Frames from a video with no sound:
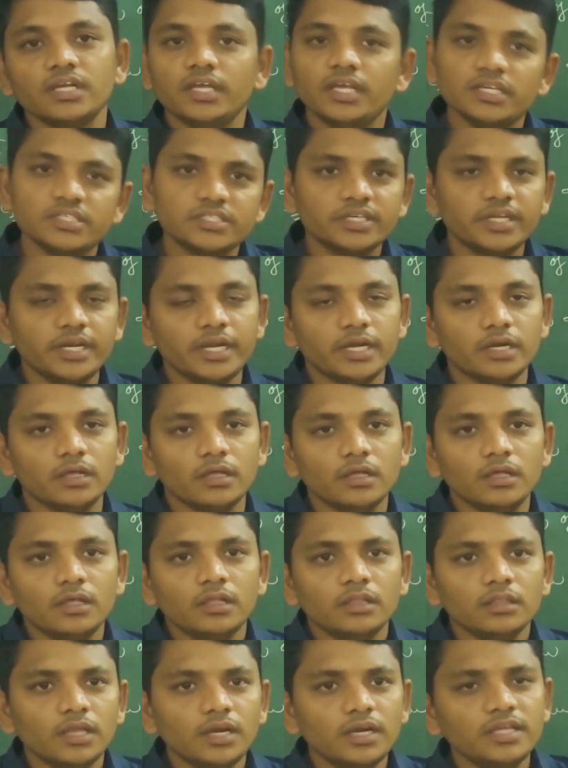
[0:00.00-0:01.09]
is green,
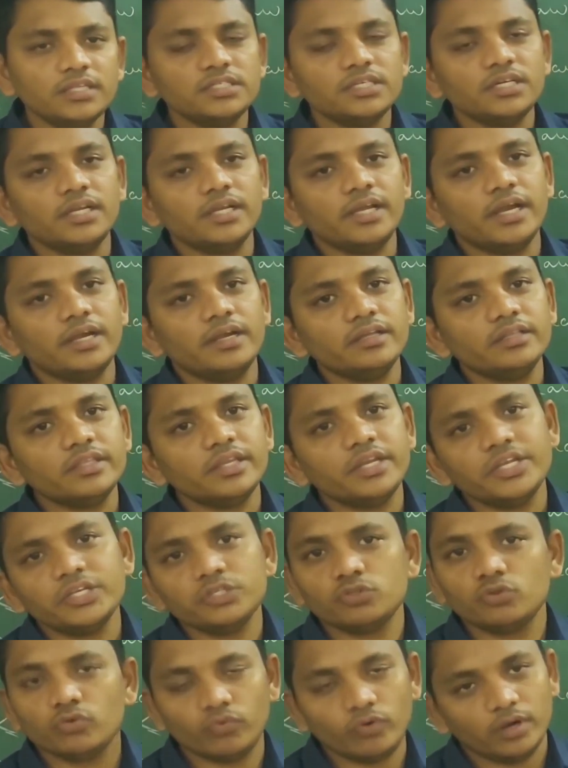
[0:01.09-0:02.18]
that is indicating
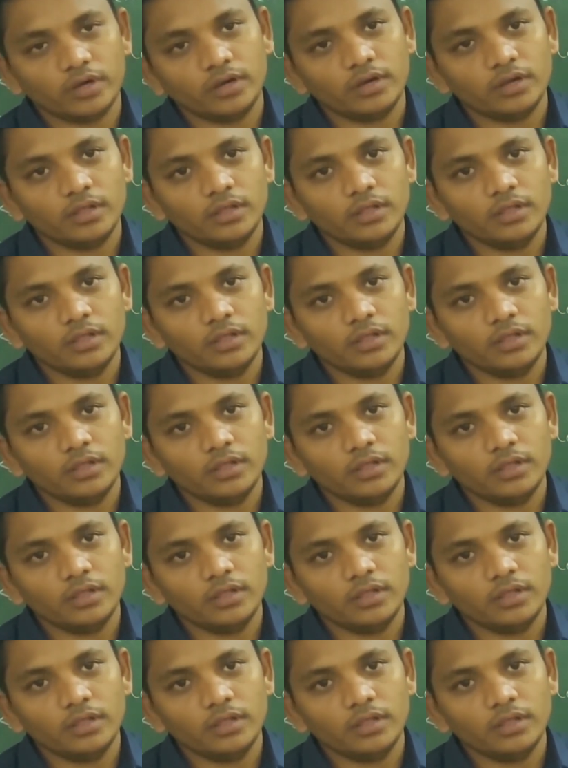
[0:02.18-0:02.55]
3:1.